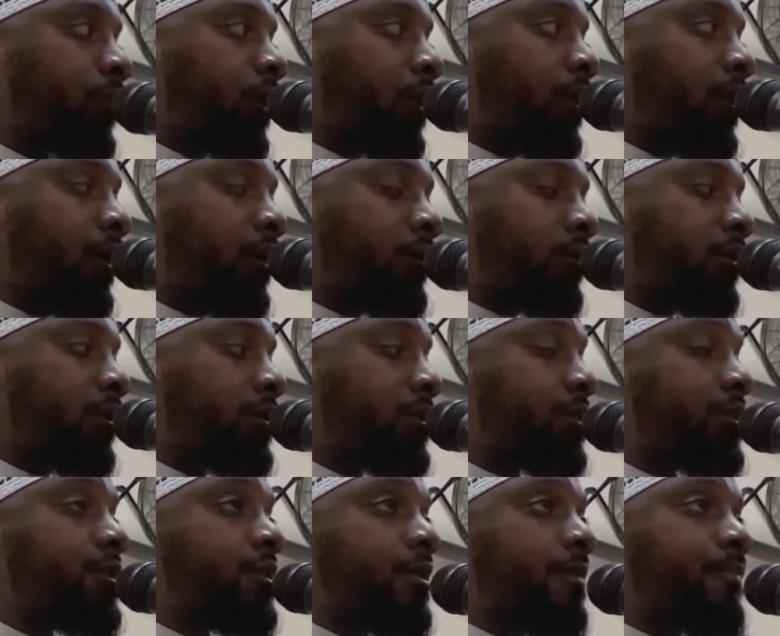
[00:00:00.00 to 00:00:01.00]
Now,
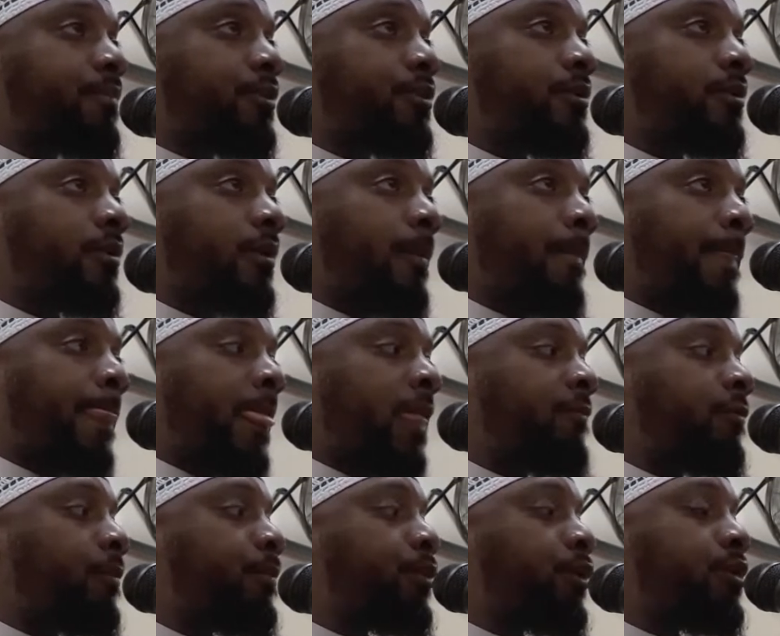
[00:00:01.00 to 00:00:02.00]
this is simple.
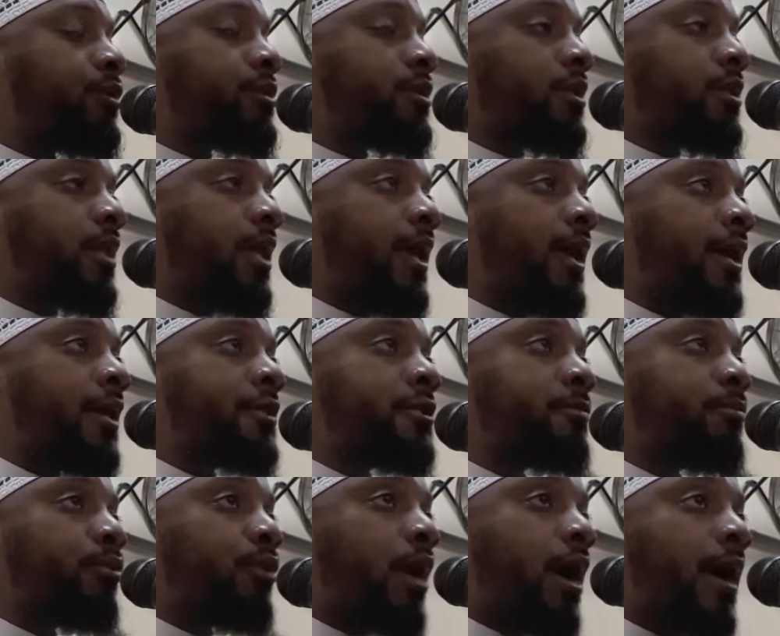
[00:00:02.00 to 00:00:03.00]
If a person
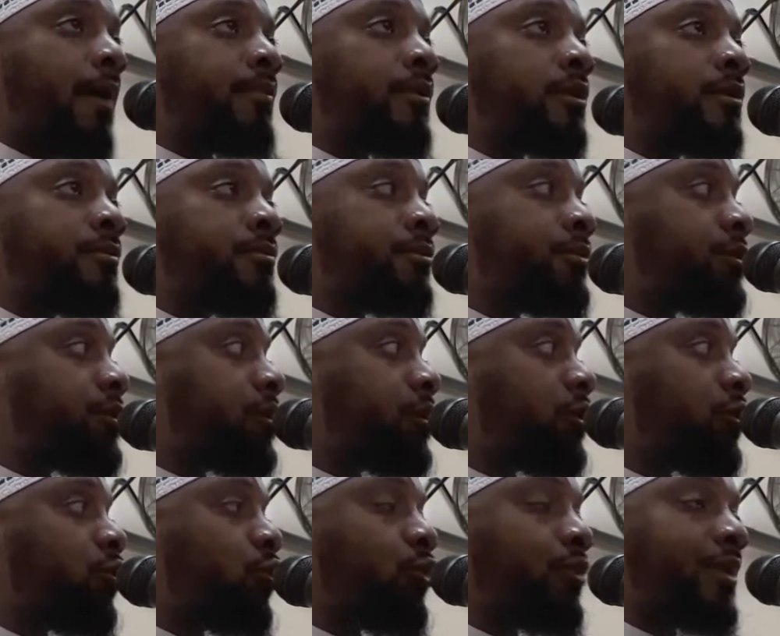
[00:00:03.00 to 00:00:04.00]
has problems
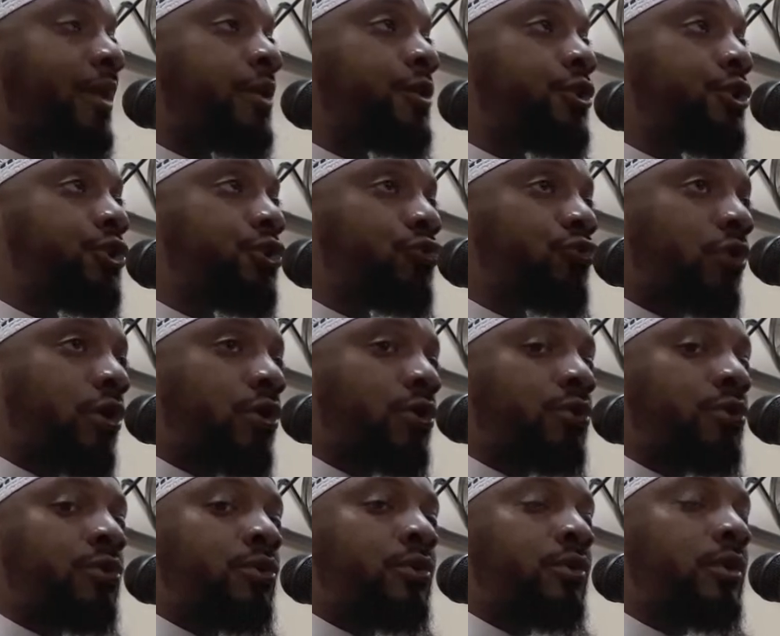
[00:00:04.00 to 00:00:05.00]
or they
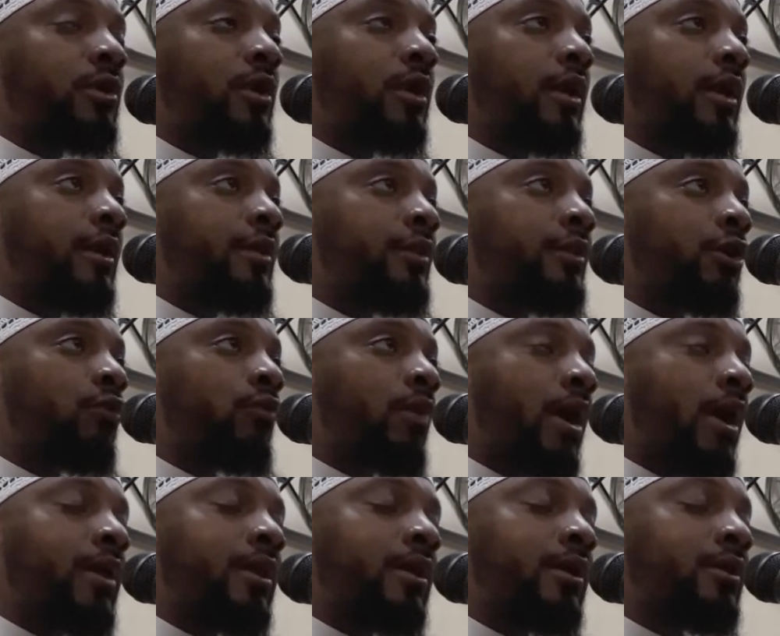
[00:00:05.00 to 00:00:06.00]
struggle in their
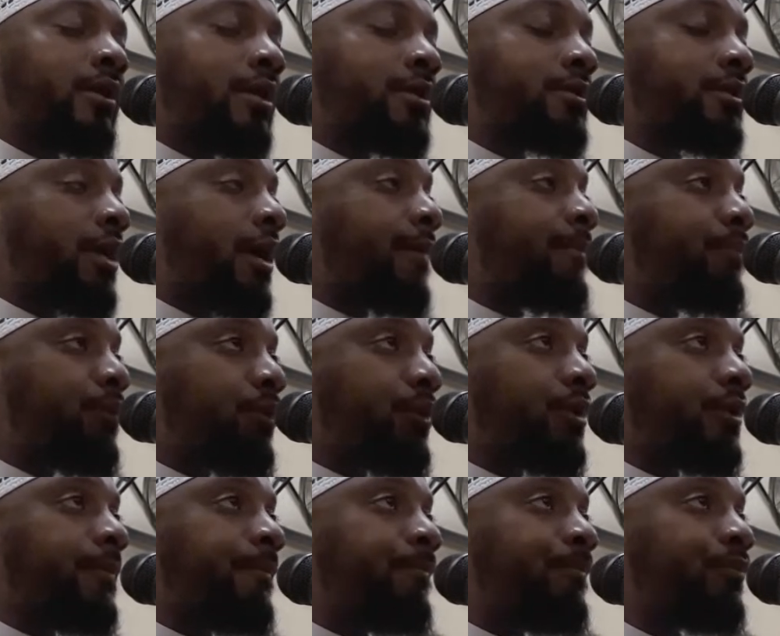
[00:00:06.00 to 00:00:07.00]
writing, that's not
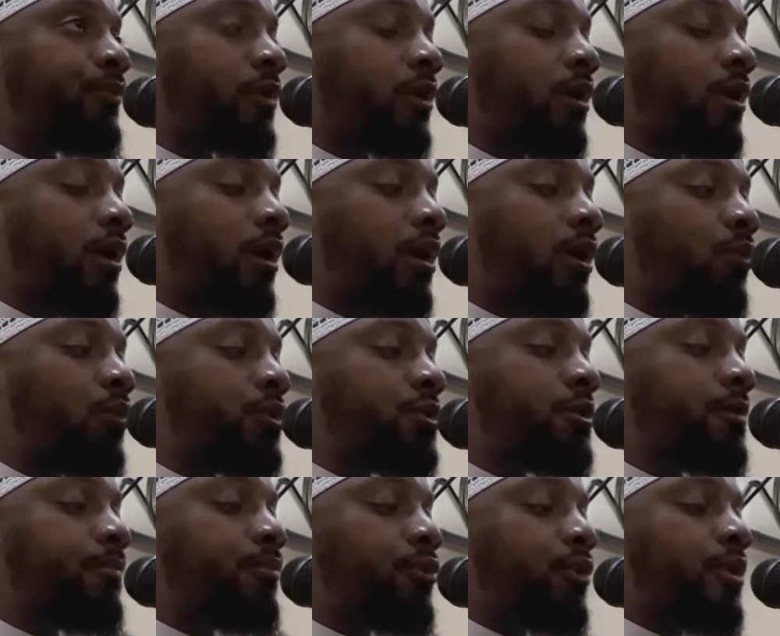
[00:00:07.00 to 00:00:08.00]
important.
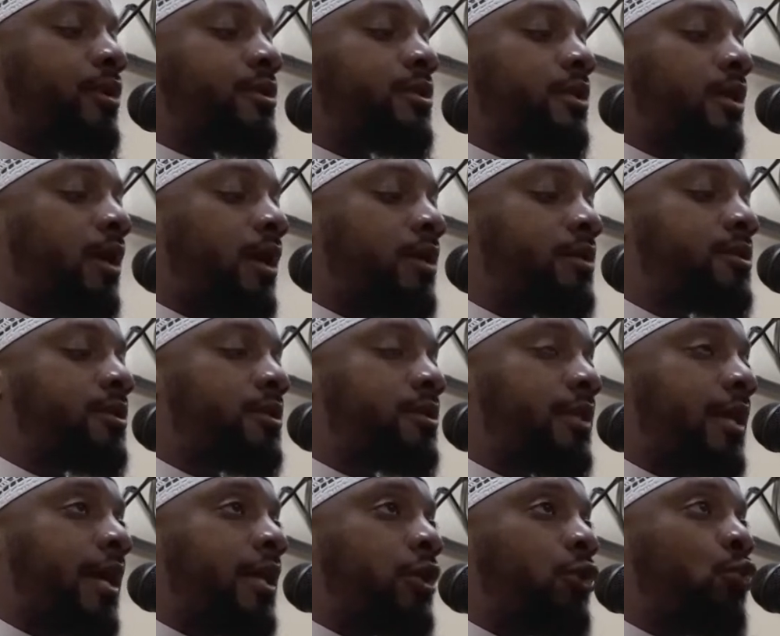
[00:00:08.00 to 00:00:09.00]
What's important to us
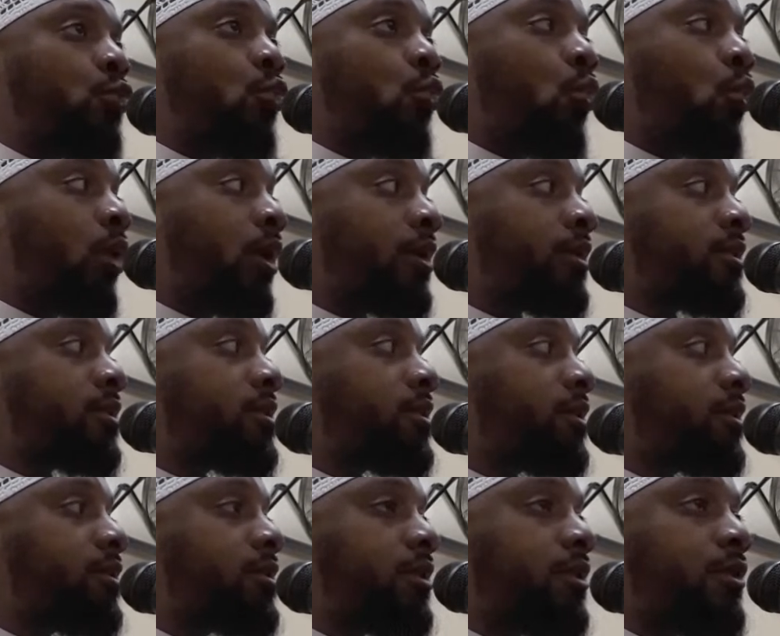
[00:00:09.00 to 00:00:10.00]
is that you
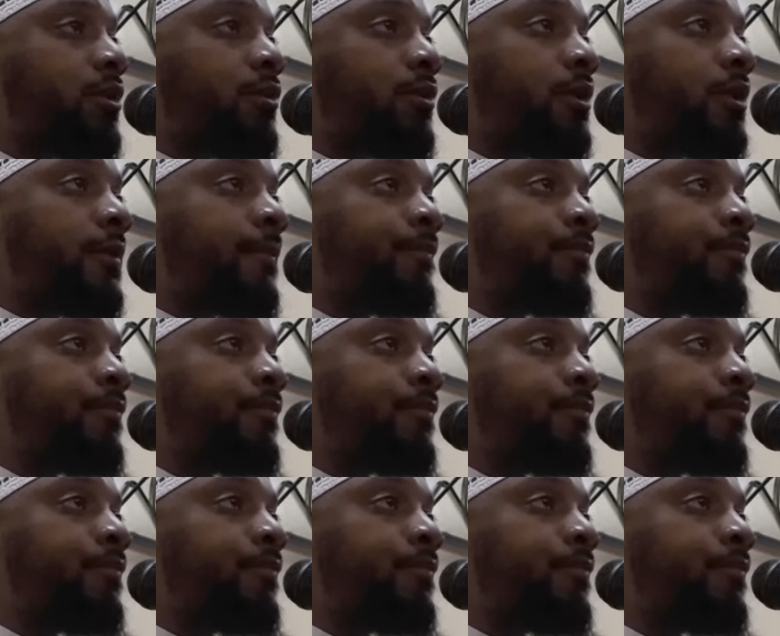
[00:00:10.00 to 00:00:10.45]
want to do it